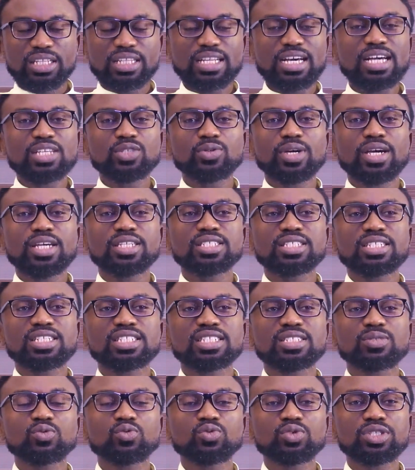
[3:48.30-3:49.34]
That's why
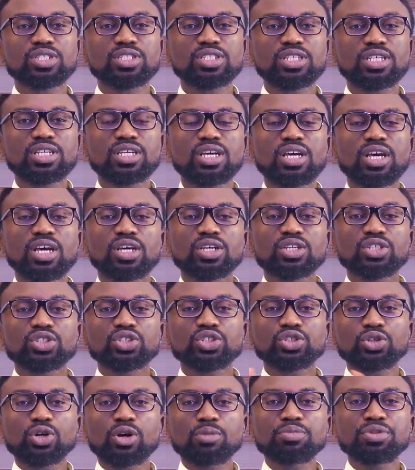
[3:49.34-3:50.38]
St. James will say,
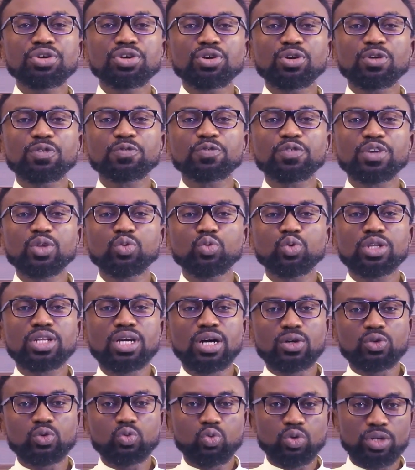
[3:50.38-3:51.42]
show me your faith
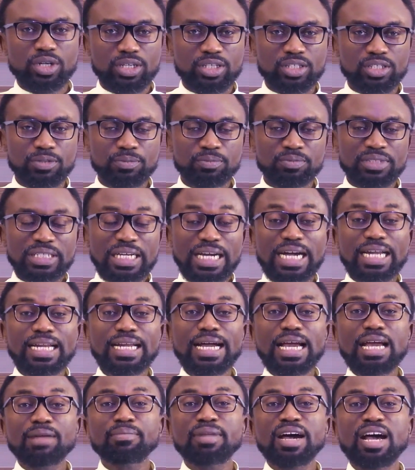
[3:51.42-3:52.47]
without works,
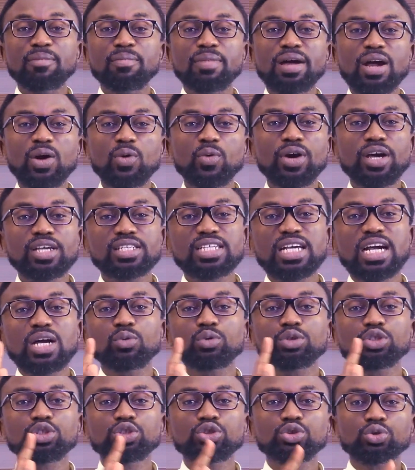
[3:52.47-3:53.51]
and I, by my works, I
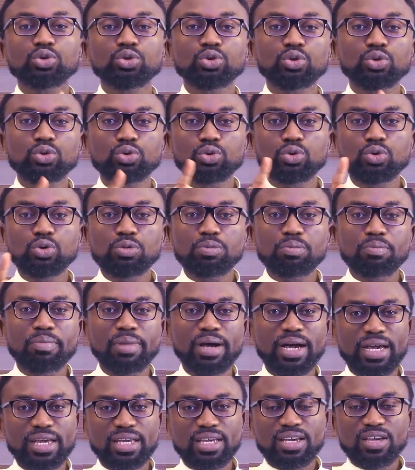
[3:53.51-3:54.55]
will show you
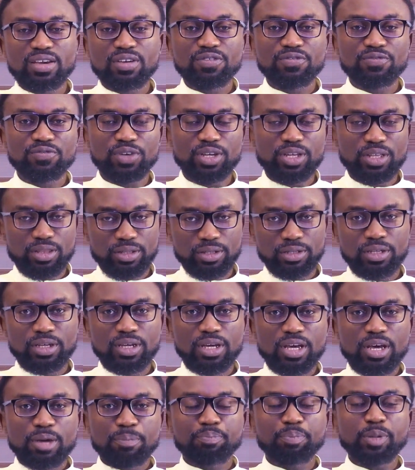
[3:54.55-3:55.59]
my
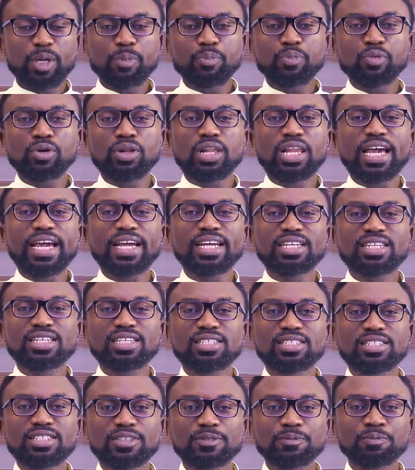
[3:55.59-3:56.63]
faith. People like
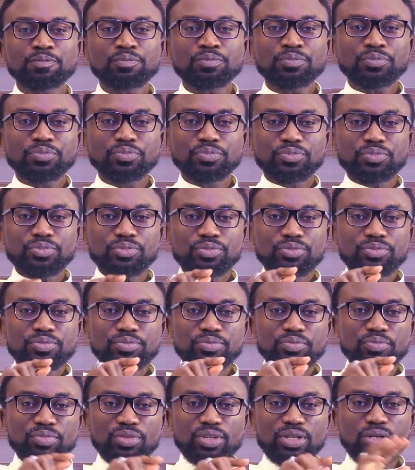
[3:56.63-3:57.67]
this,
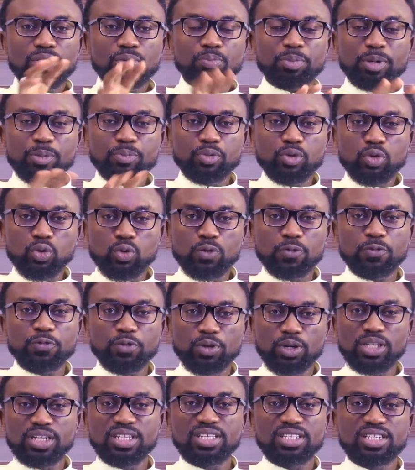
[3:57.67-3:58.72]
people who
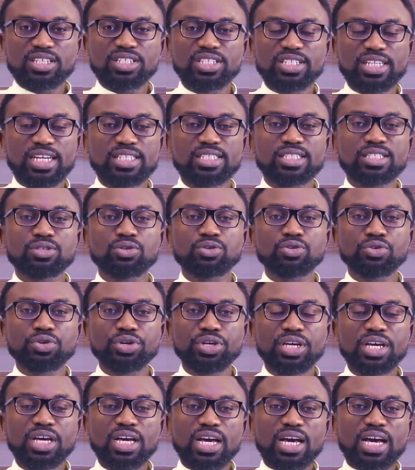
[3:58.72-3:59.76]
fall in this category,